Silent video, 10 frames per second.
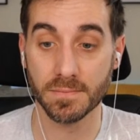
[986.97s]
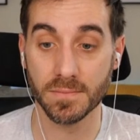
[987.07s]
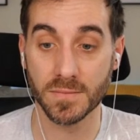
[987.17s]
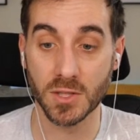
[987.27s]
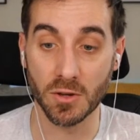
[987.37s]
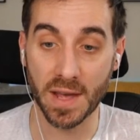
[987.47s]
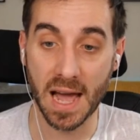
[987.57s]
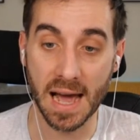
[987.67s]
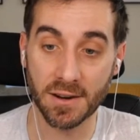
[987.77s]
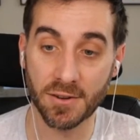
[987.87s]
So
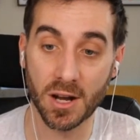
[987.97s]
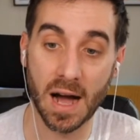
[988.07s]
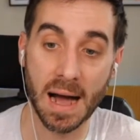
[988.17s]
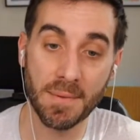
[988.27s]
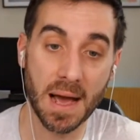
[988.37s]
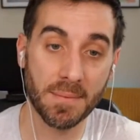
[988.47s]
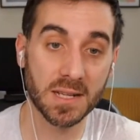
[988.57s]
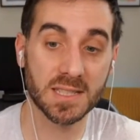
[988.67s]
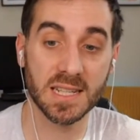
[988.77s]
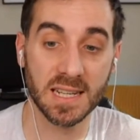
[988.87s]
yeah, I don't know. I'm
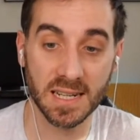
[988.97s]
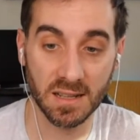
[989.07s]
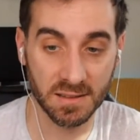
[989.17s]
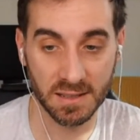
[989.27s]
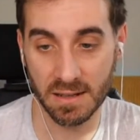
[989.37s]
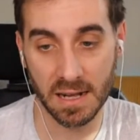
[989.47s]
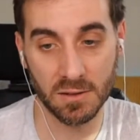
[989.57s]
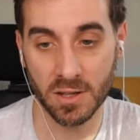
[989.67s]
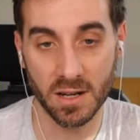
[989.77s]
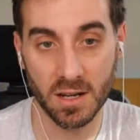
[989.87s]
not saying it. Look
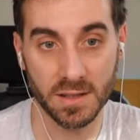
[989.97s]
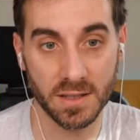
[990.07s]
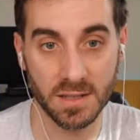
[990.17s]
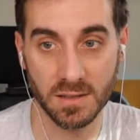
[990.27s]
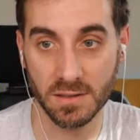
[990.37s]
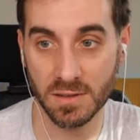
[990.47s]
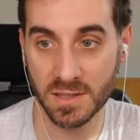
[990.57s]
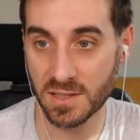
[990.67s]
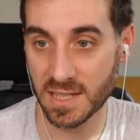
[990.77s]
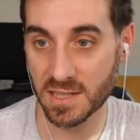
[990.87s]
at all the.
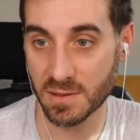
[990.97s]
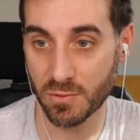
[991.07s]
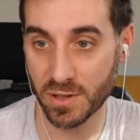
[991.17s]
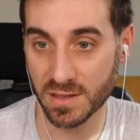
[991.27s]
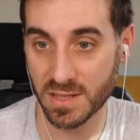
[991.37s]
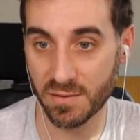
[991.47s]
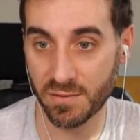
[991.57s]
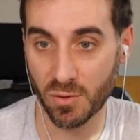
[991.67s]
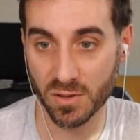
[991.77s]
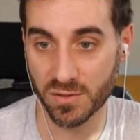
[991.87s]
This is like some real
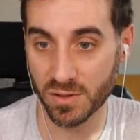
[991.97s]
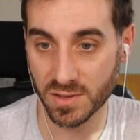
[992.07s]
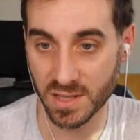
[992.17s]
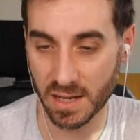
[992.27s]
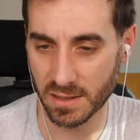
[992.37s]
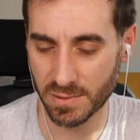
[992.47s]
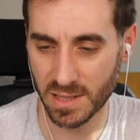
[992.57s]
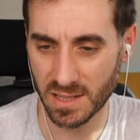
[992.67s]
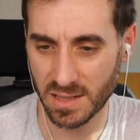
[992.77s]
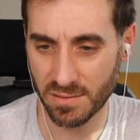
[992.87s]
tinfoil Tuesday. Do we
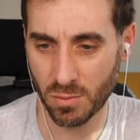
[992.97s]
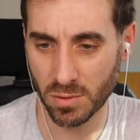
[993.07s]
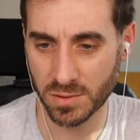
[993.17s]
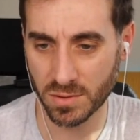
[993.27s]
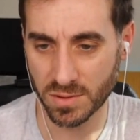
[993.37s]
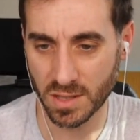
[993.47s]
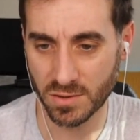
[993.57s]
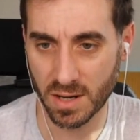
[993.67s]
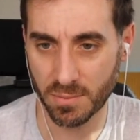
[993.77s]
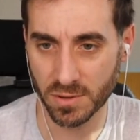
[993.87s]
need a tinfoil Tuesday
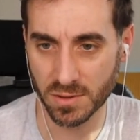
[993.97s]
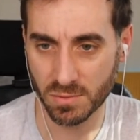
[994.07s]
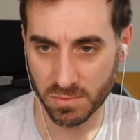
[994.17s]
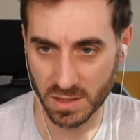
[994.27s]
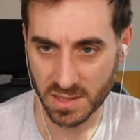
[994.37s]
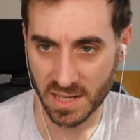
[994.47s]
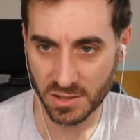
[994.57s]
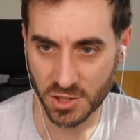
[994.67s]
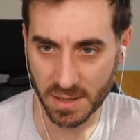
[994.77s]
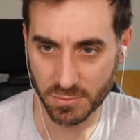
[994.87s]
drop? Let's get a
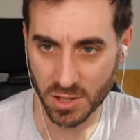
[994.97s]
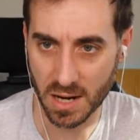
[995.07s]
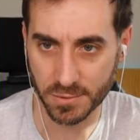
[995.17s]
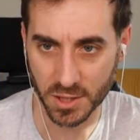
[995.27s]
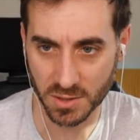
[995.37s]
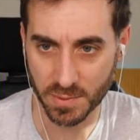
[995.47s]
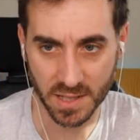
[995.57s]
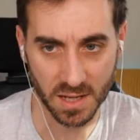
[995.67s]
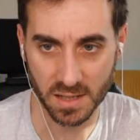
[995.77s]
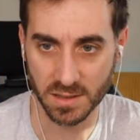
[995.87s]
Jeb drop just
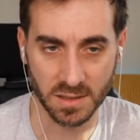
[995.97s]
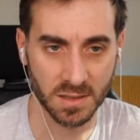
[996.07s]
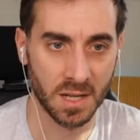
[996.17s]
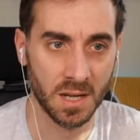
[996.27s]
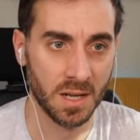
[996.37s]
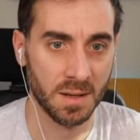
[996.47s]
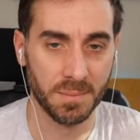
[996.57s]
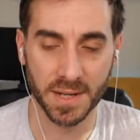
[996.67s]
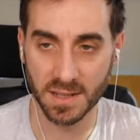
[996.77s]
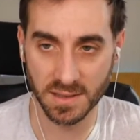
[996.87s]
because
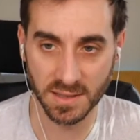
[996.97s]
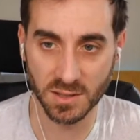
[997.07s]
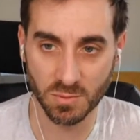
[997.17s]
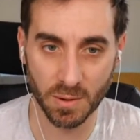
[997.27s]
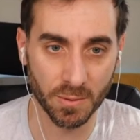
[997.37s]
this is where we're